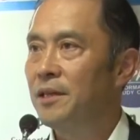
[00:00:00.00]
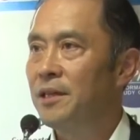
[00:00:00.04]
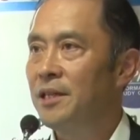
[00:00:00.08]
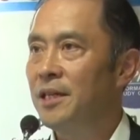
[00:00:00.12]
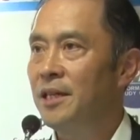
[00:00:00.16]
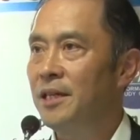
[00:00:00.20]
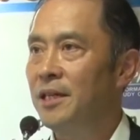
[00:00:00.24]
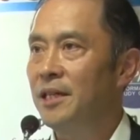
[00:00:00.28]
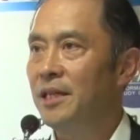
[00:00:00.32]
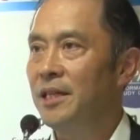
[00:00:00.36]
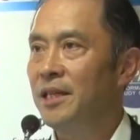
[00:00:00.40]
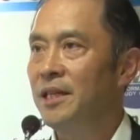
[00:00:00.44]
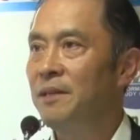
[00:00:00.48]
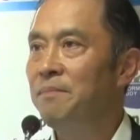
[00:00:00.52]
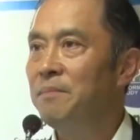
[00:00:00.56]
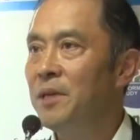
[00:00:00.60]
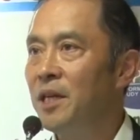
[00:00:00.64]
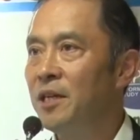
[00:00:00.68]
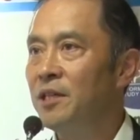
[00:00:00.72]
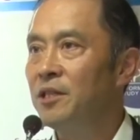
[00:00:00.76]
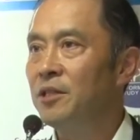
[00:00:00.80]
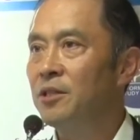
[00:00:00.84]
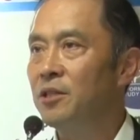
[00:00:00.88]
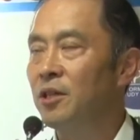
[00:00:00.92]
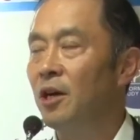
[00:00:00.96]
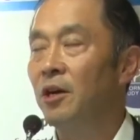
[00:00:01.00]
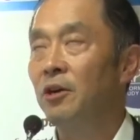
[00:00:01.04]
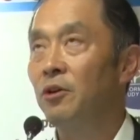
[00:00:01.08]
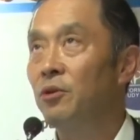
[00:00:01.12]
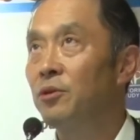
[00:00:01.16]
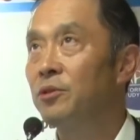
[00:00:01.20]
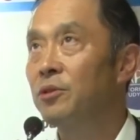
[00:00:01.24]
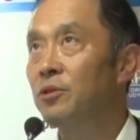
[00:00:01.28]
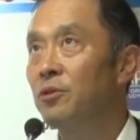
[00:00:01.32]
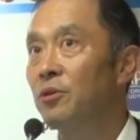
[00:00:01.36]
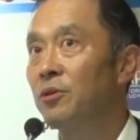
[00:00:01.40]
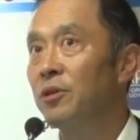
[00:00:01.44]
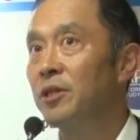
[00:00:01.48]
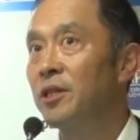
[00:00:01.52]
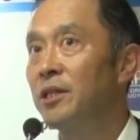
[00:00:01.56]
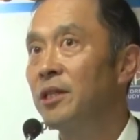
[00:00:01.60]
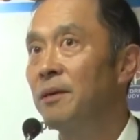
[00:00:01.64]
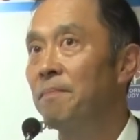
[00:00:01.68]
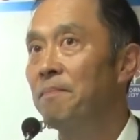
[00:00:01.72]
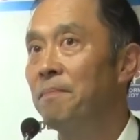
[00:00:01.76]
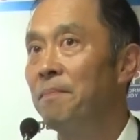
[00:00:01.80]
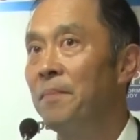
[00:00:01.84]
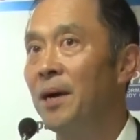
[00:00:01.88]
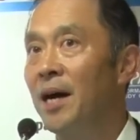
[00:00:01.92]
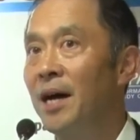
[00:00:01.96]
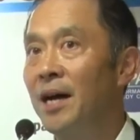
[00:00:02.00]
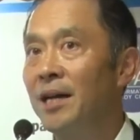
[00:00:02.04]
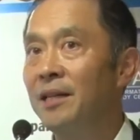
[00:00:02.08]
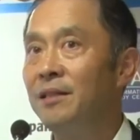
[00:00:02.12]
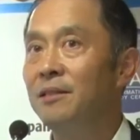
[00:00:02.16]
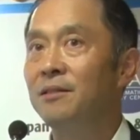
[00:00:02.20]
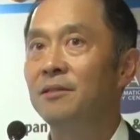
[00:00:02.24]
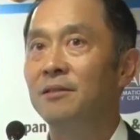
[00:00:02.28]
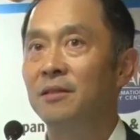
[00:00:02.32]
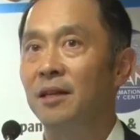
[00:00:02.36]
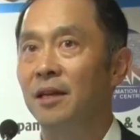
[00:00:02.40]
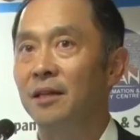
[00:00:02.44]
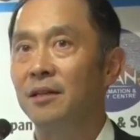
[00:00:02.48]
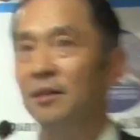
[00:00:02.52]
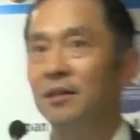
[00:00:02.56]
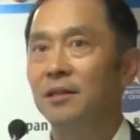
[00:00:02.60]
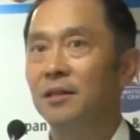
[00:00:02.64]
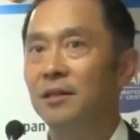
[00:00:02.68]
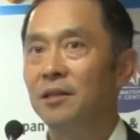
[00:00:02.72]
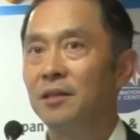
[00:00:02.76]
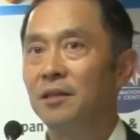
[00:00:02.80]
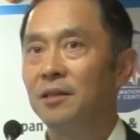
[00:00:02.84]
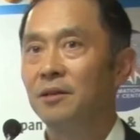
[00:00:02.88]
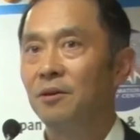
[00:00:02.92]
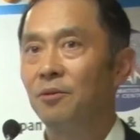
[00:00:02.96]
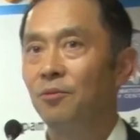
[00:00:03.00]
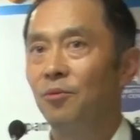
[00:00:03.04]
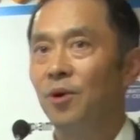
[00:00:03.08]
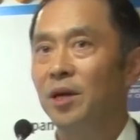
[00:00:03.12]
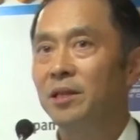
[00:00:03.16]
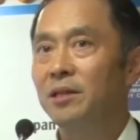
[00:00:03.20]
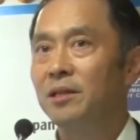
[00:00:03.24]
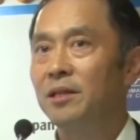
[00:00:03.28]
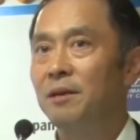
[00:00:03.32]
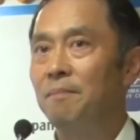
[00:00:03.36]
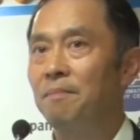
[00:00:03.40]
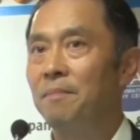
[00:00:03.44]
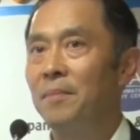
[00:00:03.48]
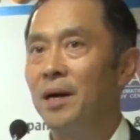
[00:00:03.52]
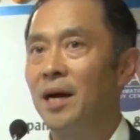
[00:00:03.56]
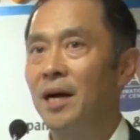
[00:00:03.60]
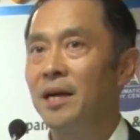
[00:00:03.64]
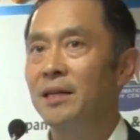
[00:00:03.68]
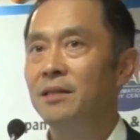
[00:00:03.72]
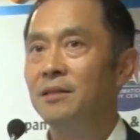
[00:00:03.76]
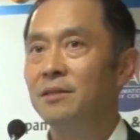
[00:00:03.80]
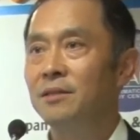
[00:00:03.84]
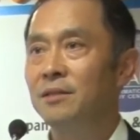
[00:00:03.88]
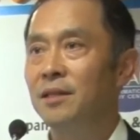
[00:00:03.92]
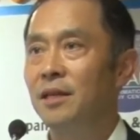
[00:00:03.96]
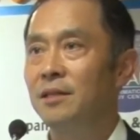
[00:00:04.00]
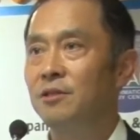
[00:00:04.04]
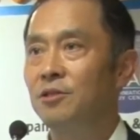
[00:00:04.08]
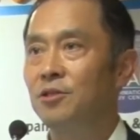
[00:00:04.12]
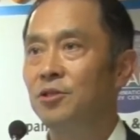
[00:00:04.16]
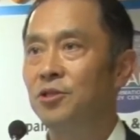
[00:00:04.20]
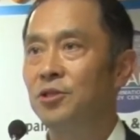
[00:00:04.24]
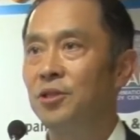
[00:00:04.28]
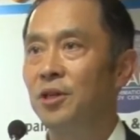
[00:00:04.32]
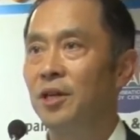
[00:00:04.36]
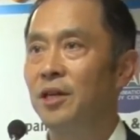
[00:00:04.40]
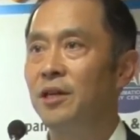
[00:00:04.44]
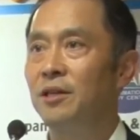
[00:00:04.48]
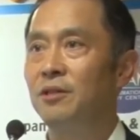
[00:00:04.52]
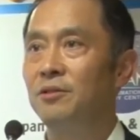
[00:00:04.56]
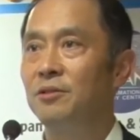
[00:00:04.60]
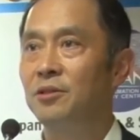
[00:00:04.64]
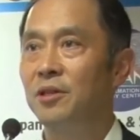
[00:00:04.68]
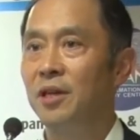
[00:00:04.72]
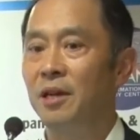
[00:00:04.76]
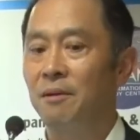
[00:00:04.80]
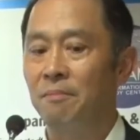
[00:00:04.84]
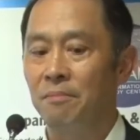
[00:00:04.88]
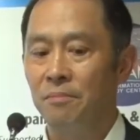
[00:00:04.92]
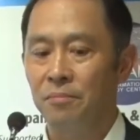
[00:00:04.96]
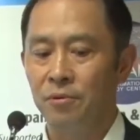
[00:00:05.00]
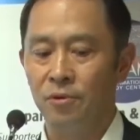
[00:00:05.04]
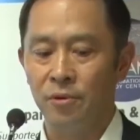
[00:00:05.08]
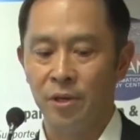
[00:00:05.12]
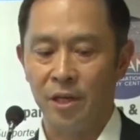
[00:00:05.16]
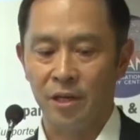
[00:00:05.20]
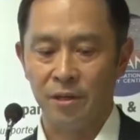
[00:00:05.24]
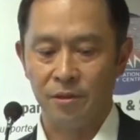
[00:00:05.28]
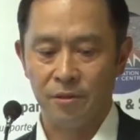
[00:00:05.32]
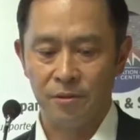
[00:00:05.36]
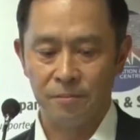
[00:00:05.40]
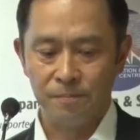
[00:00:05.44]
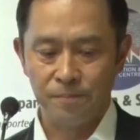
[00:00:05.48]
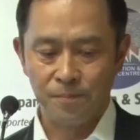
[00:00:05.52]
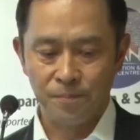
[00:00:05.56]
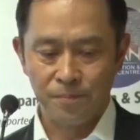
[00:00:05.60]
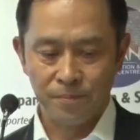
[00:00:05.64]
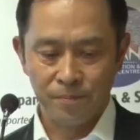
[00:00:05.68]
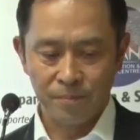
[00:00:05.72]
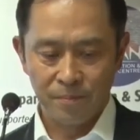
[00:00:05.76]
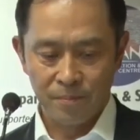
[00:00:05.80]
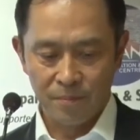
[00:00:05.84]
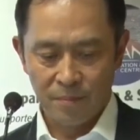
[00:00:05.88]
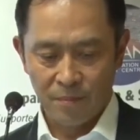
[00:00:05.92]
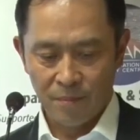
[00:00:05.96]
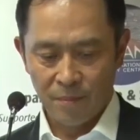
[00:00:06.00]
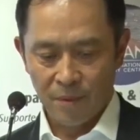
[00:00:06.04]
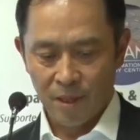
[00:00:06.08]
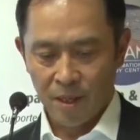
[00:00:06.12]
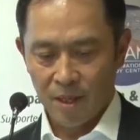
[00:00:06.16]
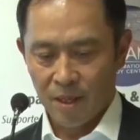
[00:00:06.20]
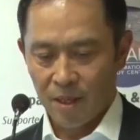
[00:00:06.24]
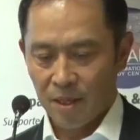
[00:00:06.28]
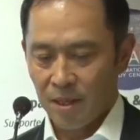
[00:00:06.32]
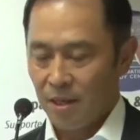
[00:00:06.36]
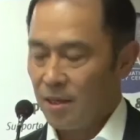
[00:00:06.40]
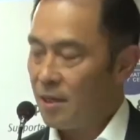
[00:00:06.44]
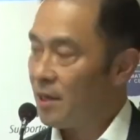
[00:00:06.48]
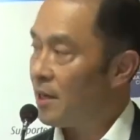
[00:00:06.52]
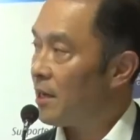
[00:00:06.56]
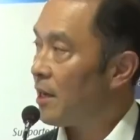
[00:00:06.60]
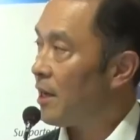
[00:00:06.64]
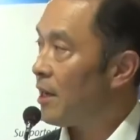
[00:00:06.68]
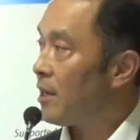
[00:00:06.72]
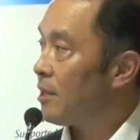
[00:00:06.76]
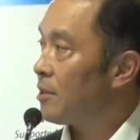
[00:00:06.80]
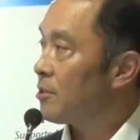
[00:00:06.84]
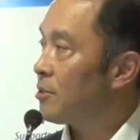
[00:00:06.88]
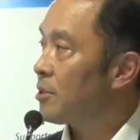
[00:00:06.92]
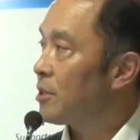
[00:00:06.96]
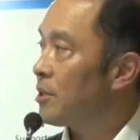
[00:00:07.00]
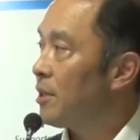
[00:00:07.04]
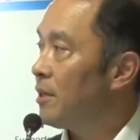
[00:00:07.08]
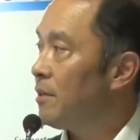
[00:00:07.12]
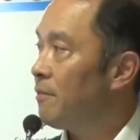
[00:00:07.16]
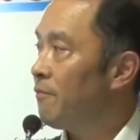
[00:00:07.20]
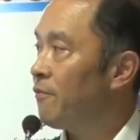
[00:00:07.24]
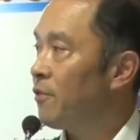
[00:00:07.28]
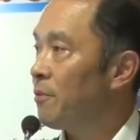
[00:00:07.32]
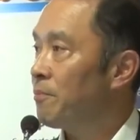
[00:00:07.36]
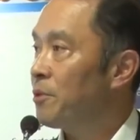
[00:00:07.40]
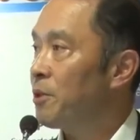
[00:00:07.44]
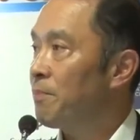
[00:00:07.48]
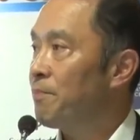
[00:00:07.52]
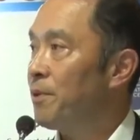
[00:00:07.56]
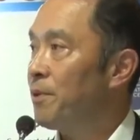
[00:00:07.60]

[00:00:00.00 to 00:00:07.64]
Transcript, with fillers: the image, or sorry, the mindset, what the mindset change can bring. As seen from the